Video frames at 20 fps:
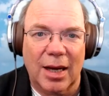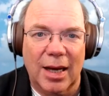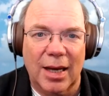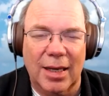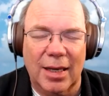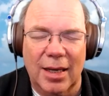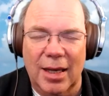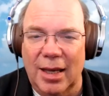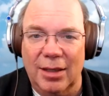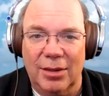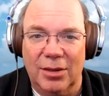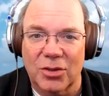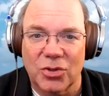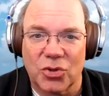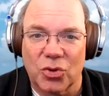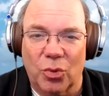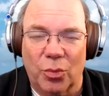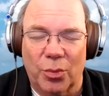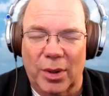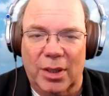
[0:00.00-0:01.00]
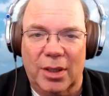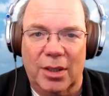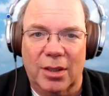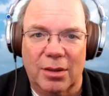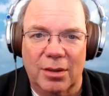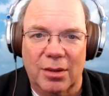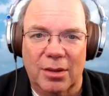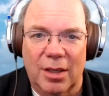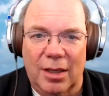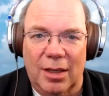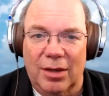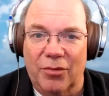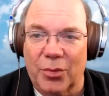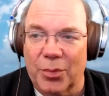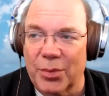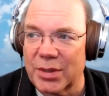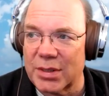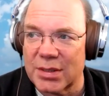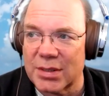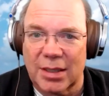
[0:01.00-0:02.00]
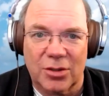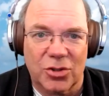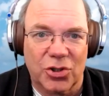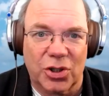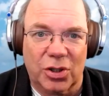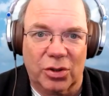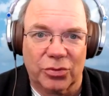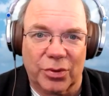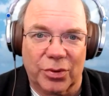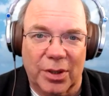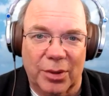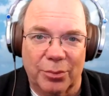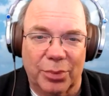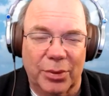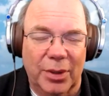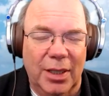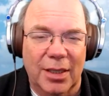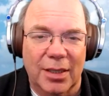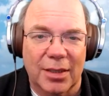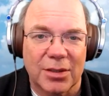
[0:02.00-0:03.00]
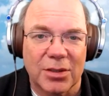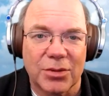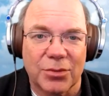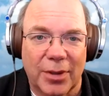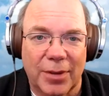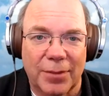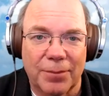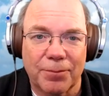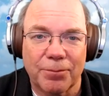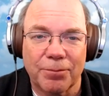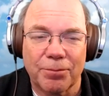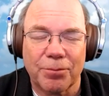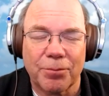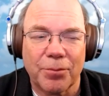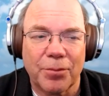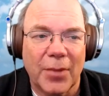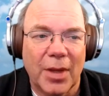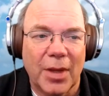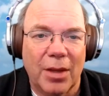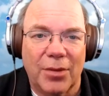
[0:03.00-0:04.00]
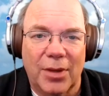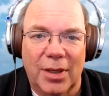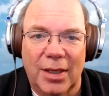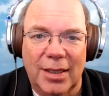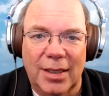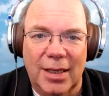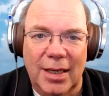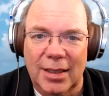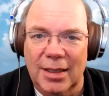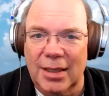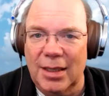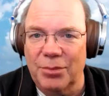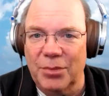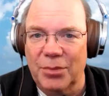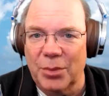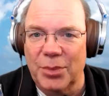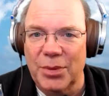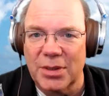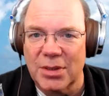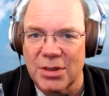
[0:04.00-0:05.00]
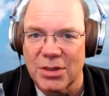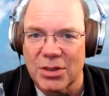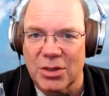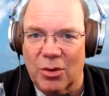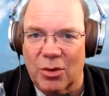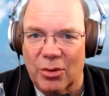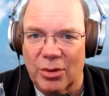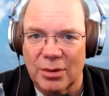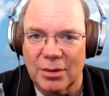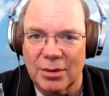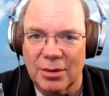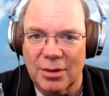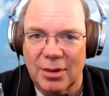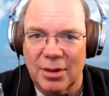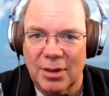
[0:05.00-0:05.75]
and there's no money and everybody's sheltering in place, right? Then I can't keep the business going.